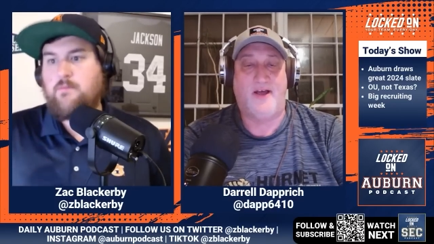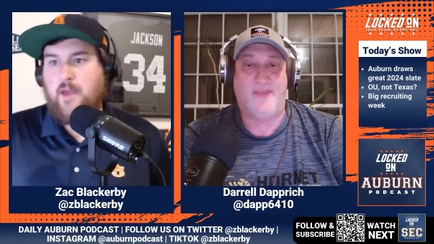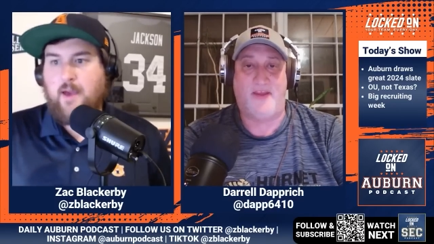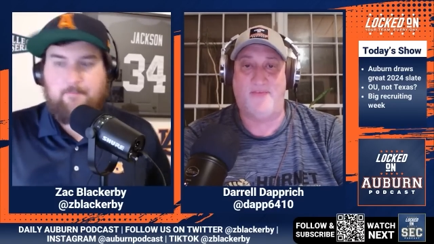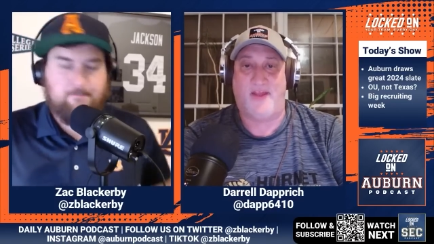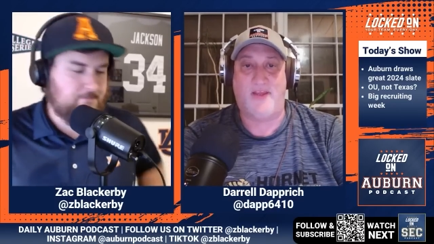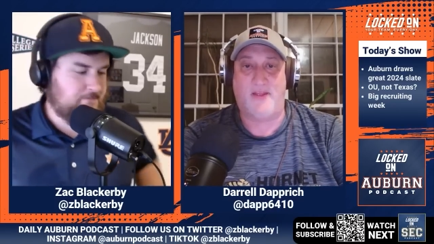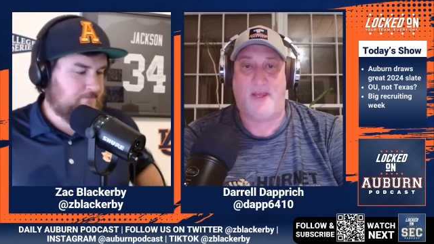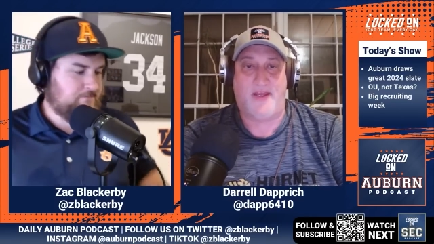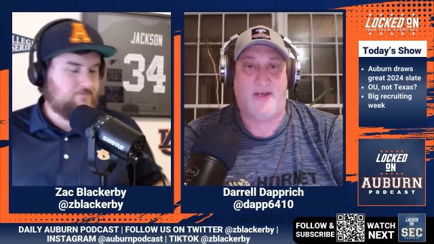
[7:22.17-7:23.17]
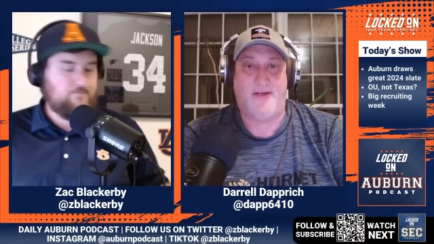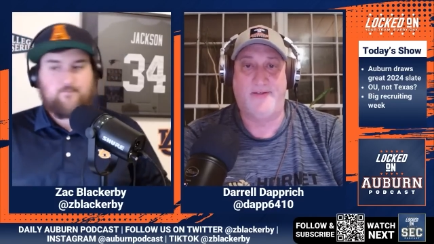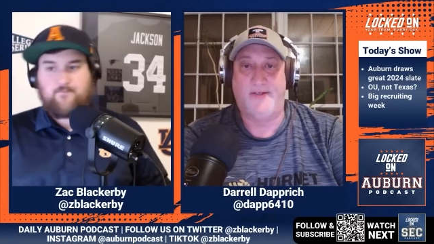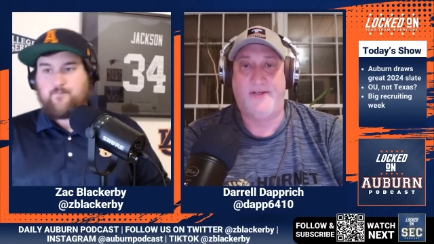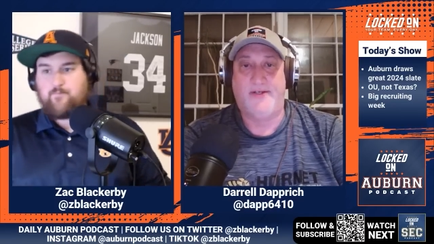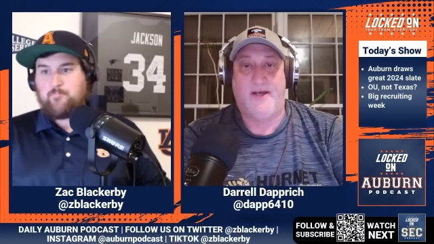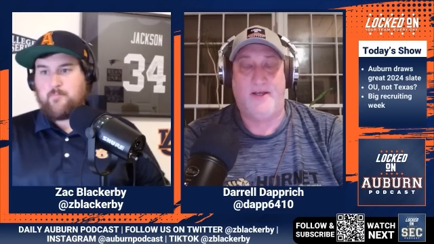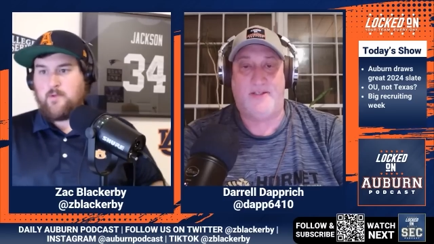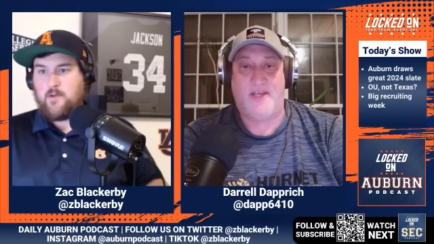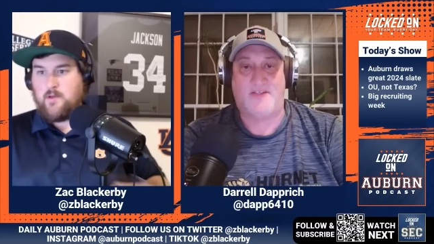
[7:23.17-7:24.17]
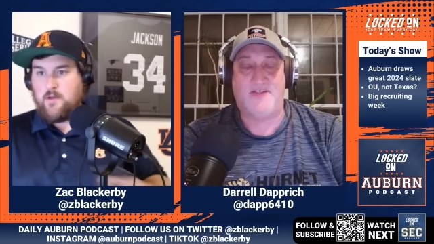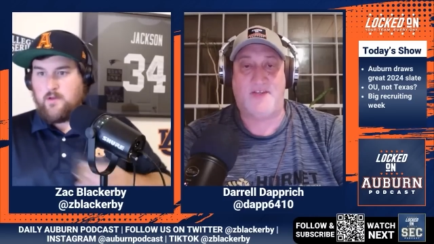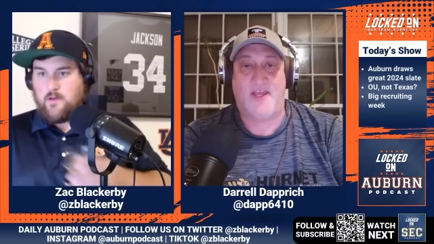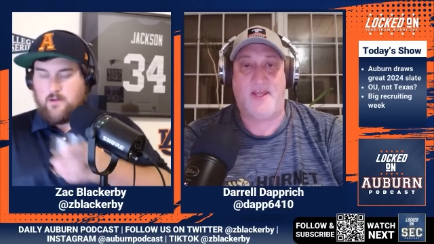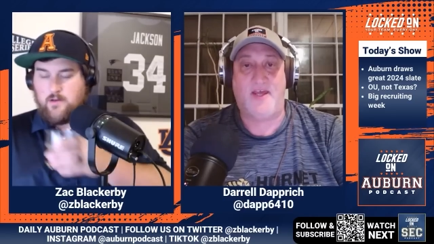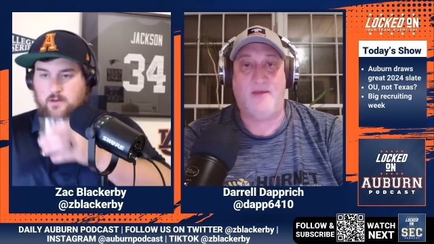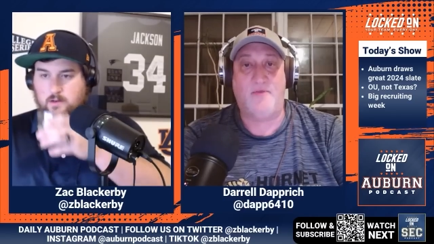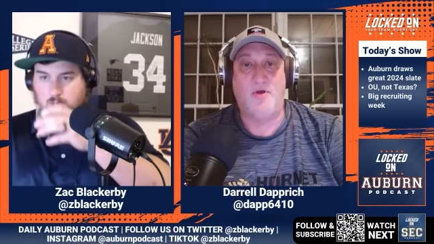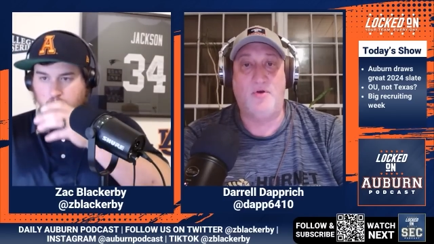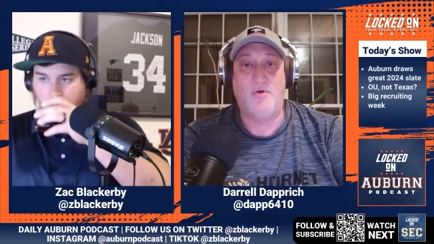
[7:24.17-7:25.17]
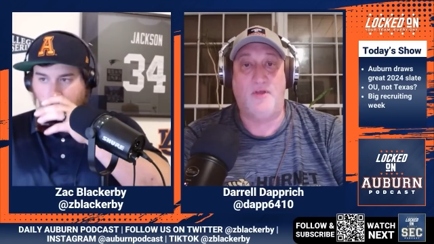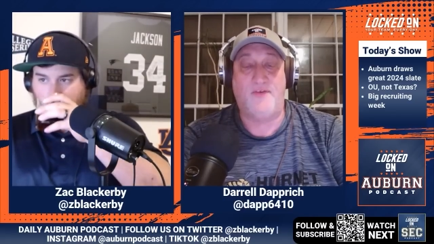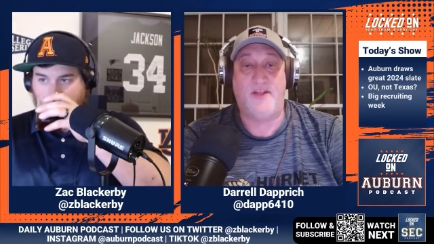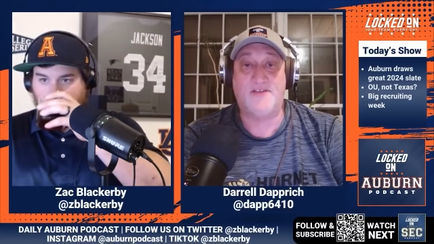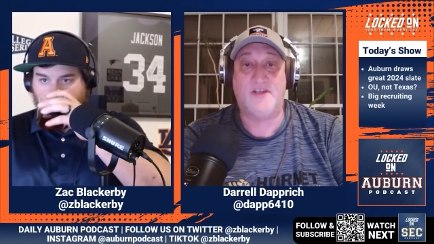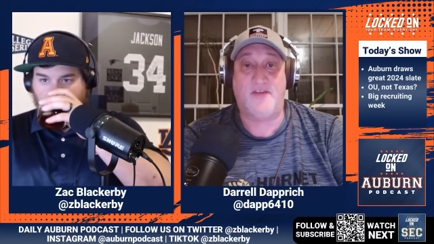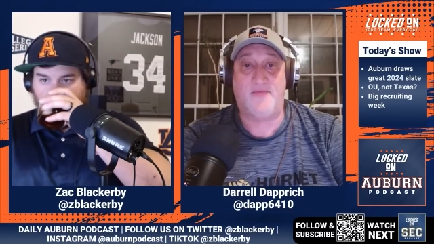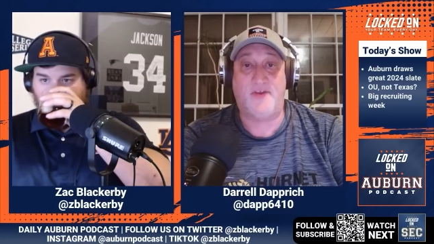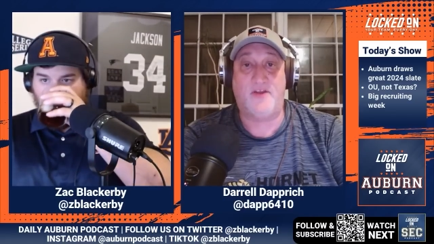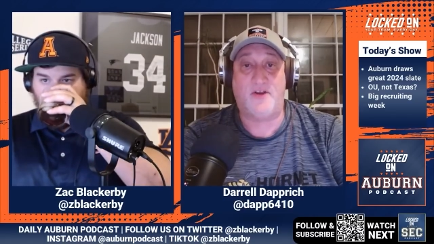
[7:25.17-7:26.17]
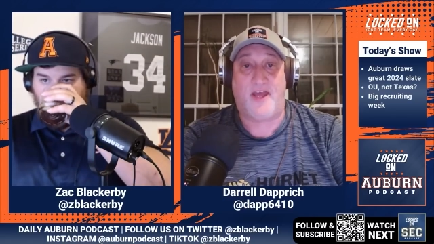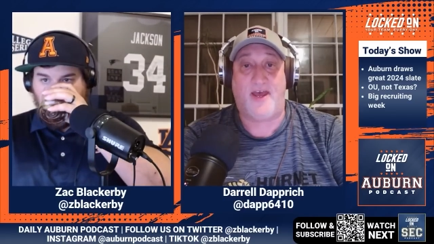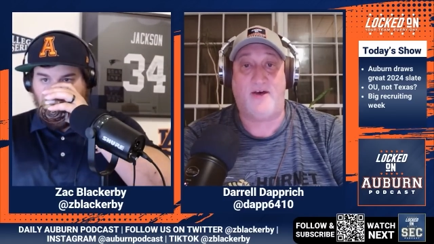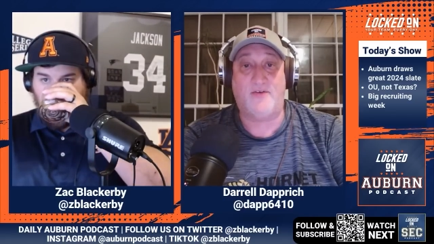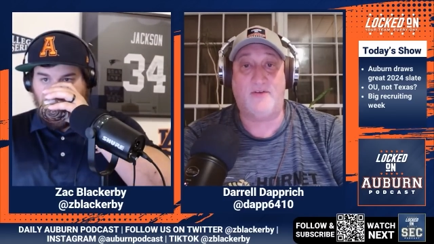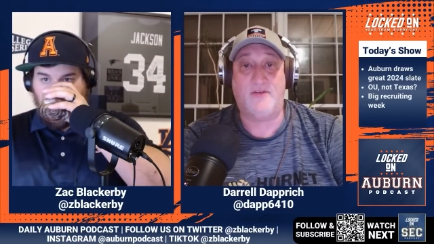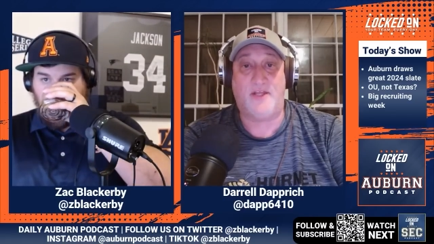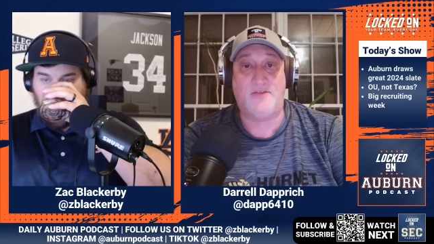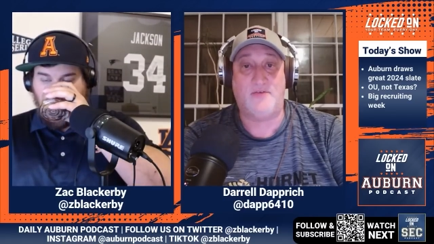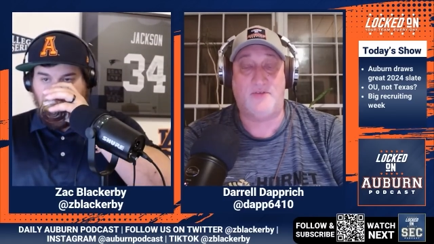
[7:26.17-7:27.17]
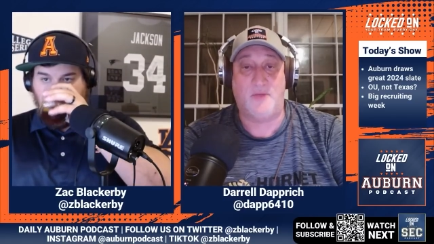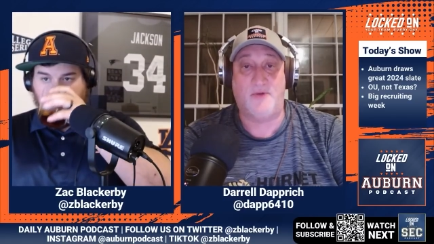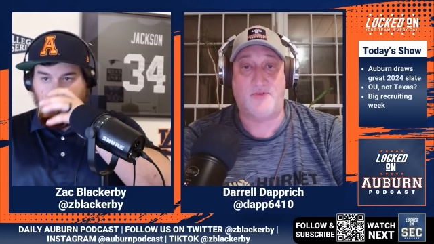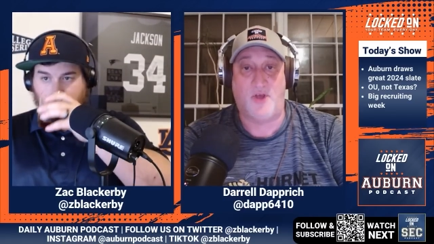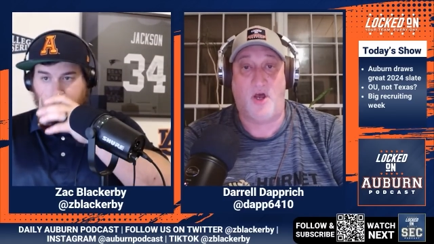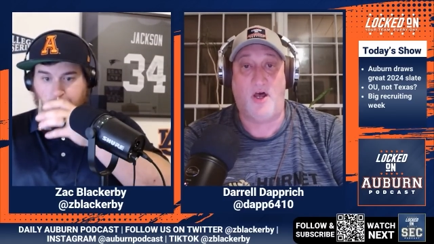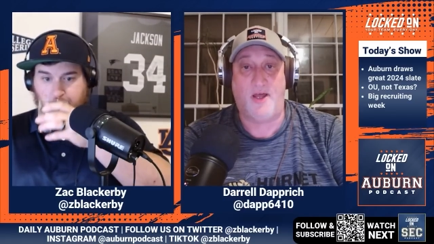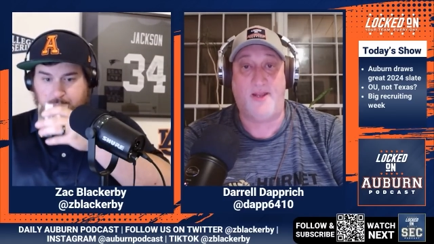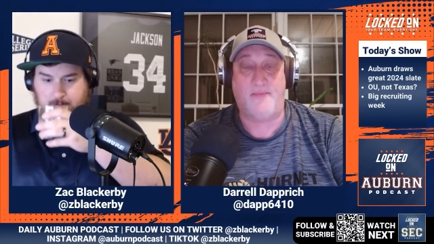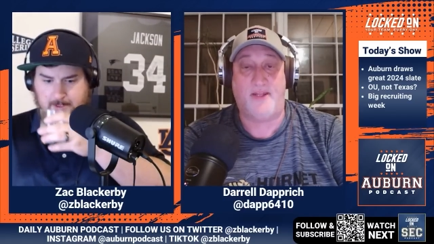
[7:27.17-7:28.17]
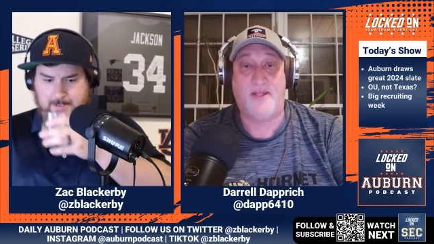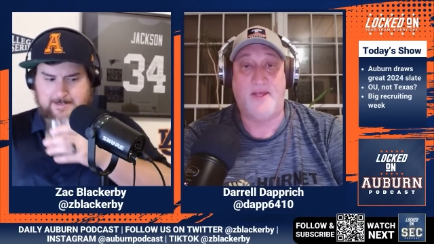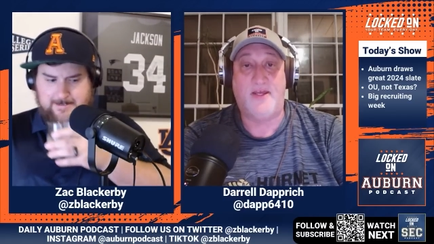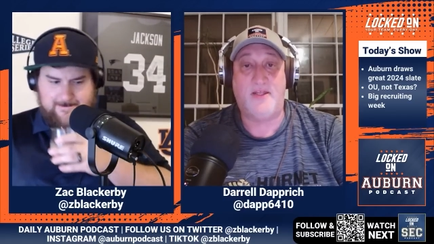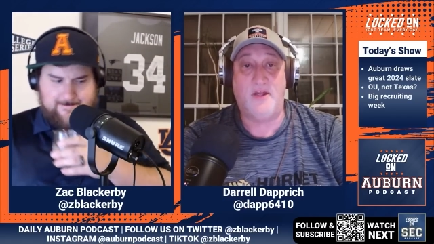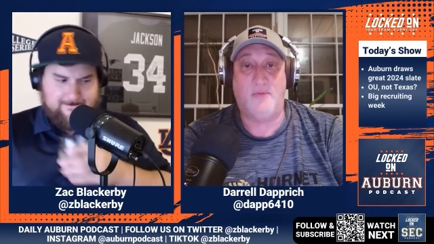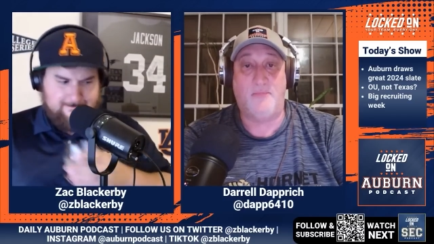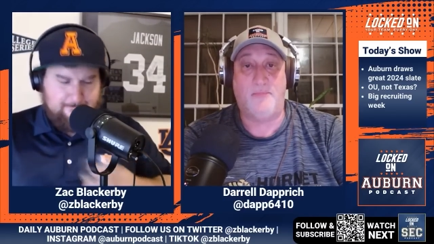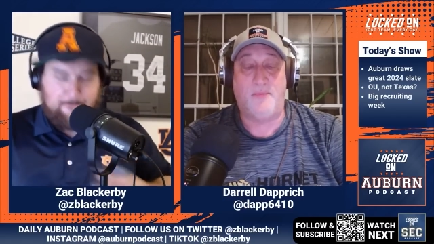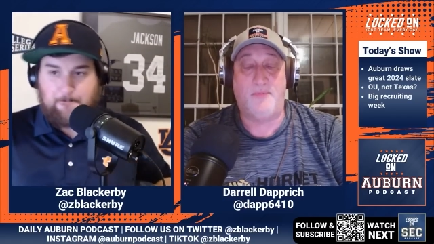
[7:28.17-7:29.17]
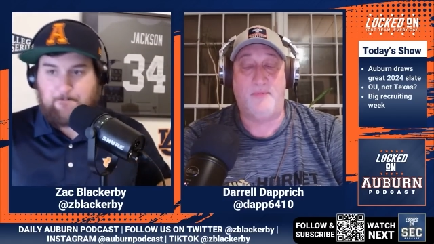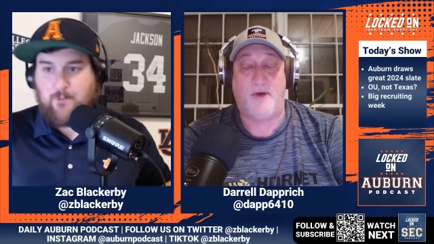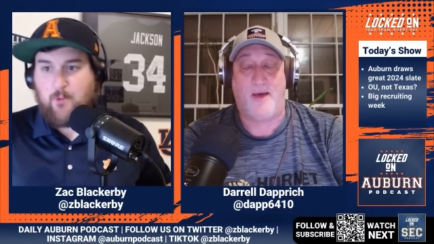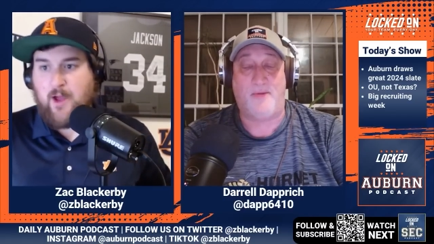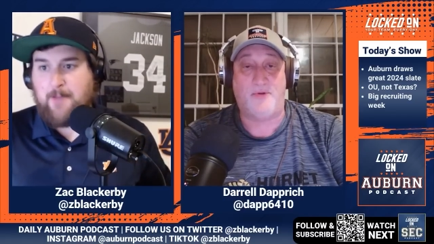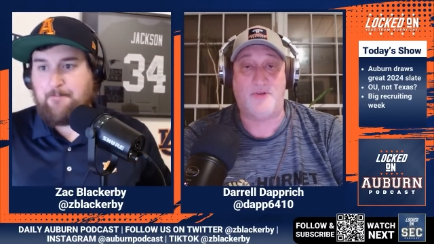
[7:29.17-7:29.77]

Speaker 1: I yeah. think of like like a, a Texas A&M who, if he doesn't get it figured out, he's Jimbo's gone. I mean, you know, Bobby right.